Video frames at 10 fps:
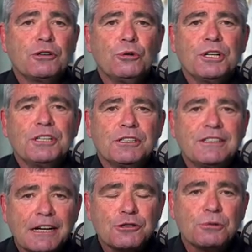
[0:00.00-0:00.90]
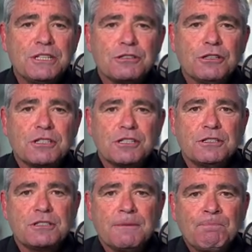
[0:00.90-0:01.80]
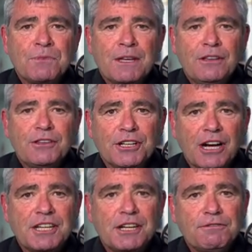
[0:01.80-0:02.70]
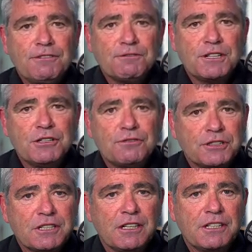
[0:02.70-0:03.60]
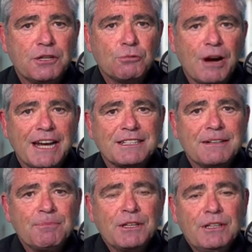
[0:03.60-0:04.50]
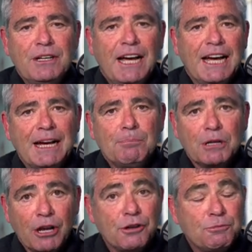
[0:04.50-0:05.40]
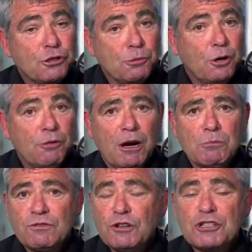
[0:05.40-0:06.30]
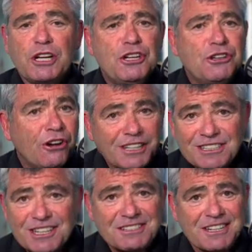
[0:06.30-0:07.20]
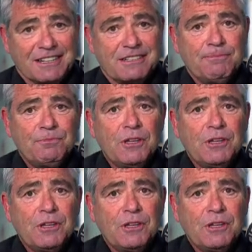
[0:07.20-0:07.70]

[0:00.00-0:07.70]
According to Dutch researchers, the 1950s fertility rate below 2.1 was virtually non-existent.